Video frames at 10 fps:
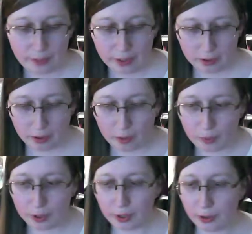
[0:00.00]
on
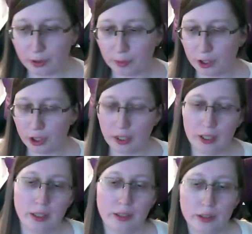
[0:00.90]
one of those
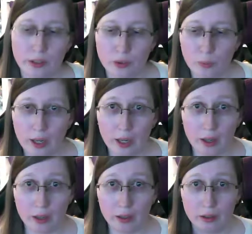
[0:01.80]
machines
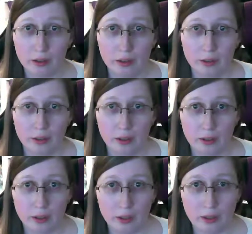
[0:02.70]
where
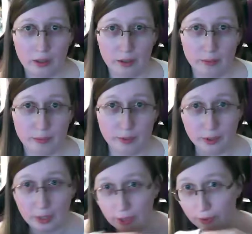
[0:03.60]
um, you
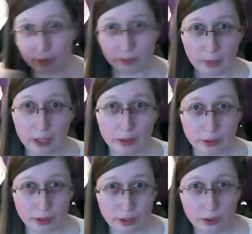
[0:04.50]
have the regular
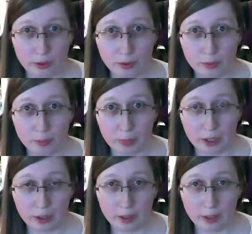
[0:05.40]
two parallel